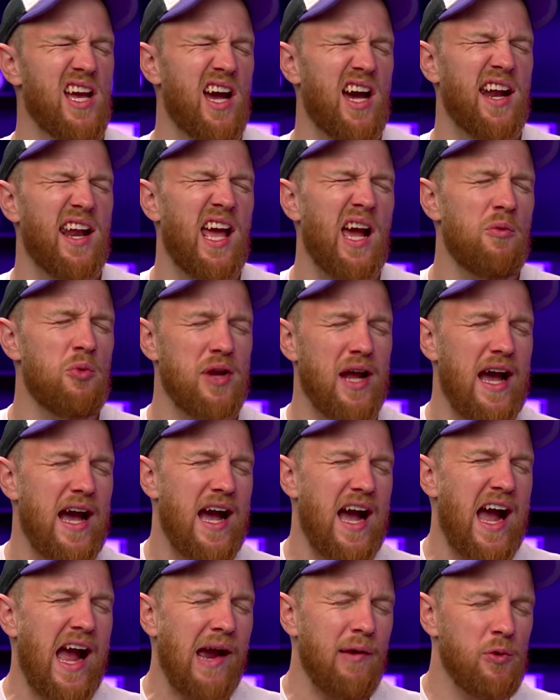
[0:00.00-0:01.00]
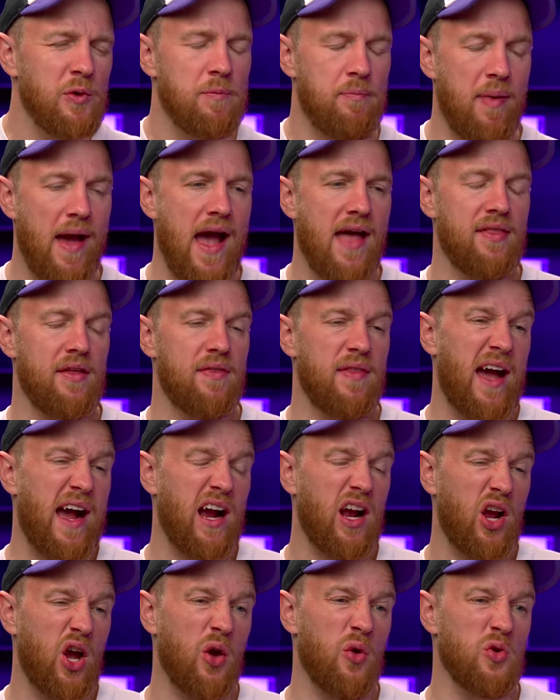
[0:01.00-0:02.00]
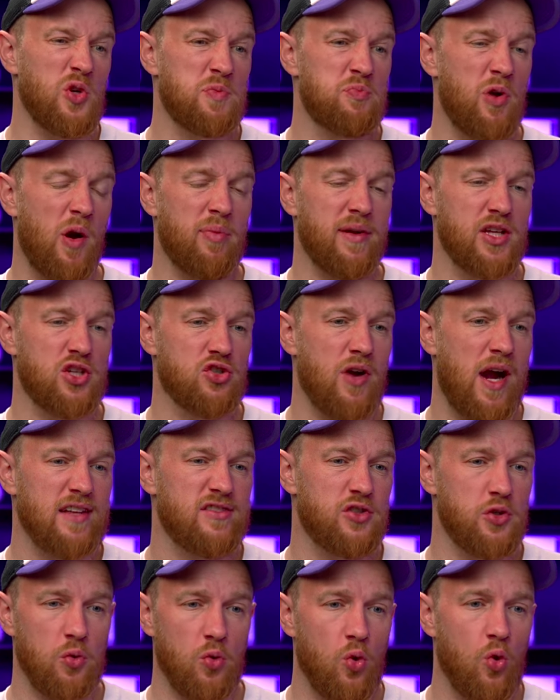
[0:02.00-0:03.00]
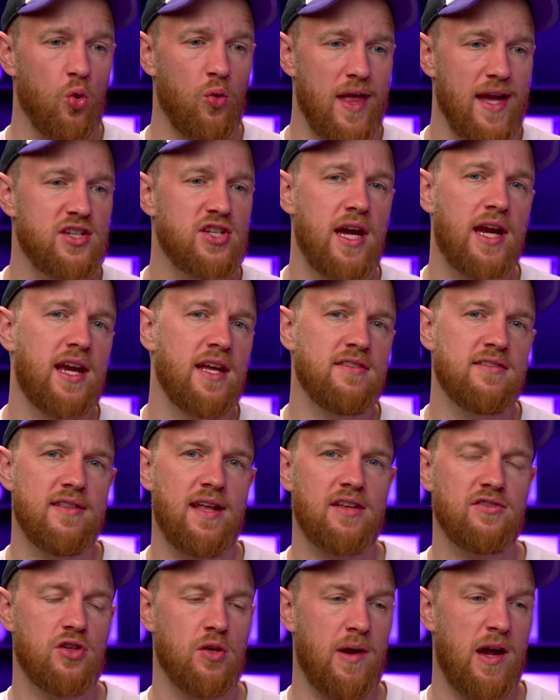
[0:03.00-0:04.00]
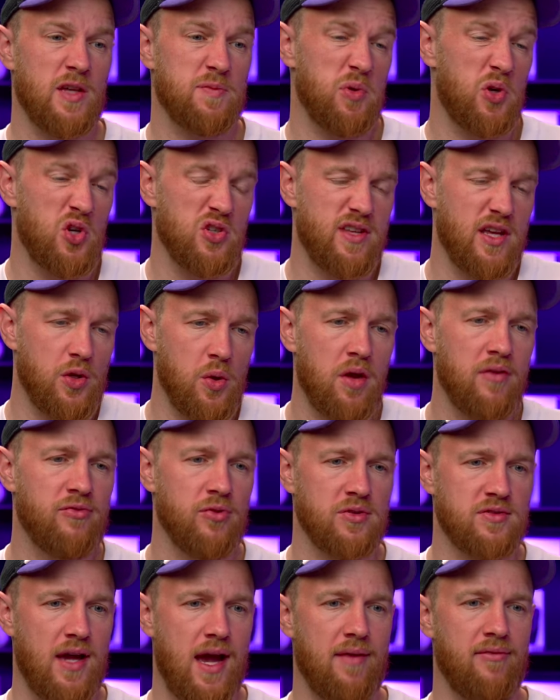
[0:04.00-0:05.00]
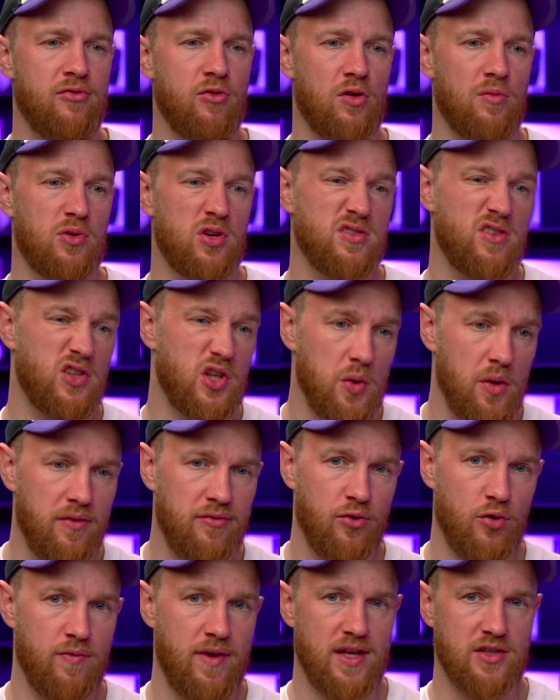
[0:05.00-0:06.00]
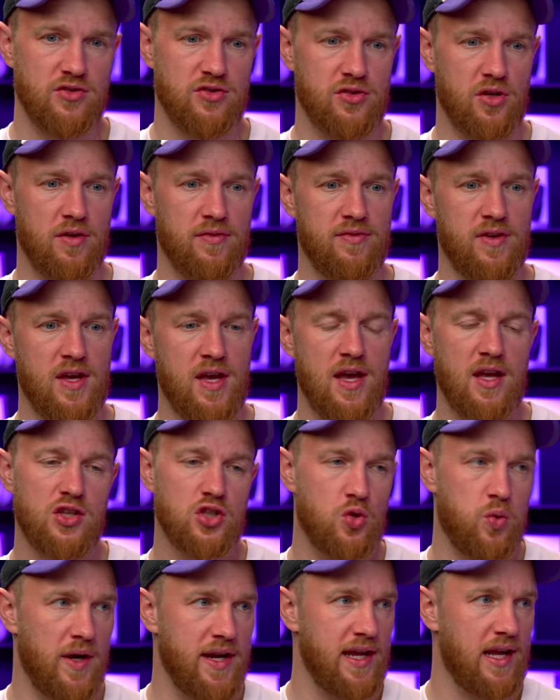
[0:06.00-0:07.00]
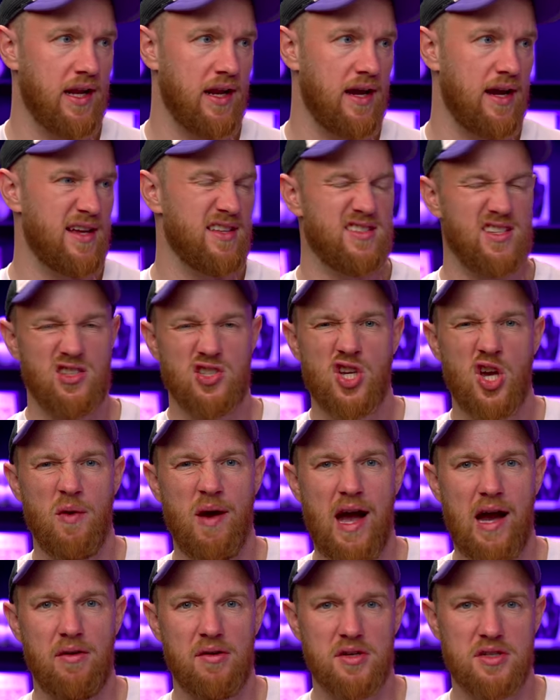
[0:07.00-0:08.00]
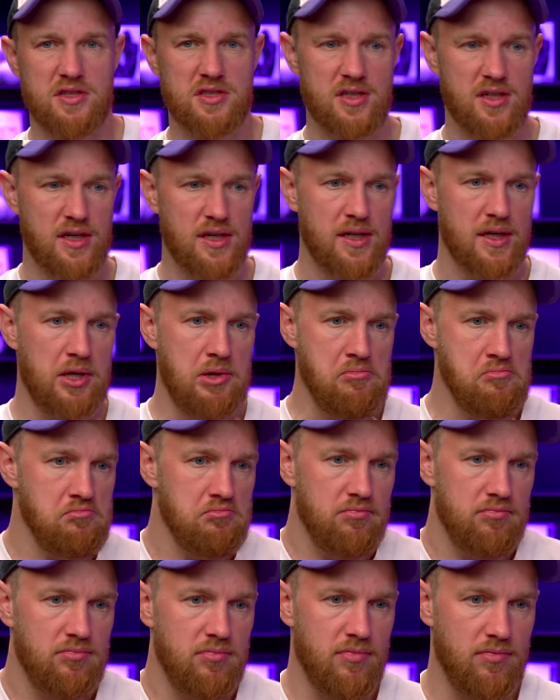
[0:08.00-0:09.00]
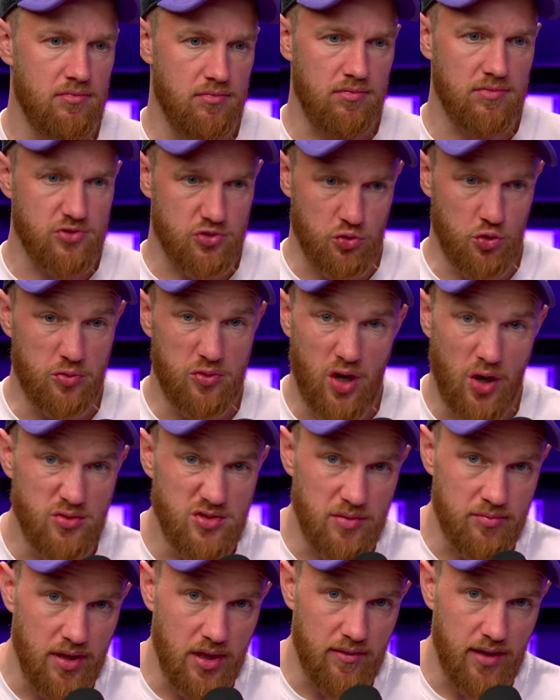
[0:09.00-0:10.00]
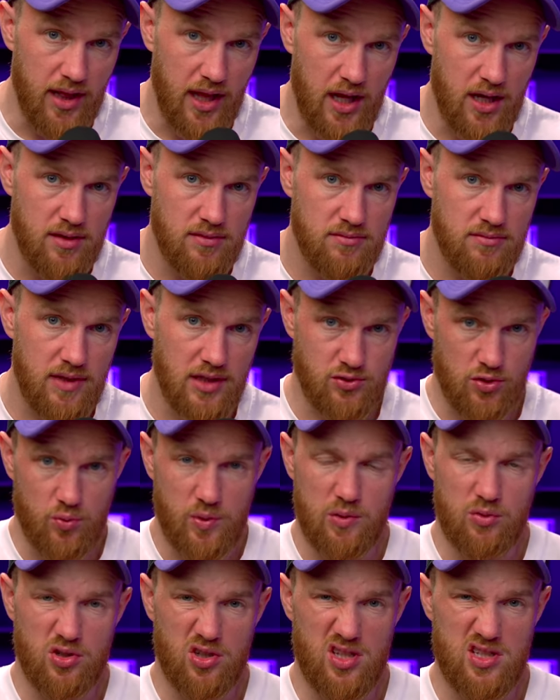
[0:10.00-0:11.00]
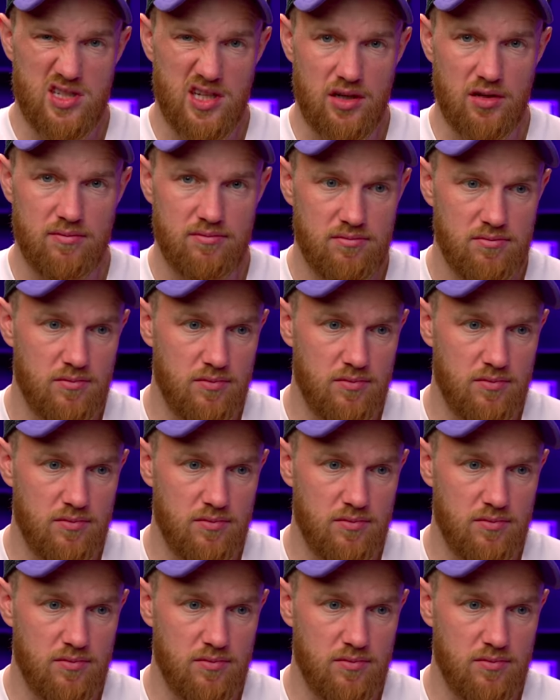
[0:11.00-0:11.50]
And I would bet that that coach probably tried to do all their check-ins in that 2 hours, because they do it through type form, because they do it through written stuff. 20 clients in 2 hours. It's group coaching, by the way. That's what we would consider.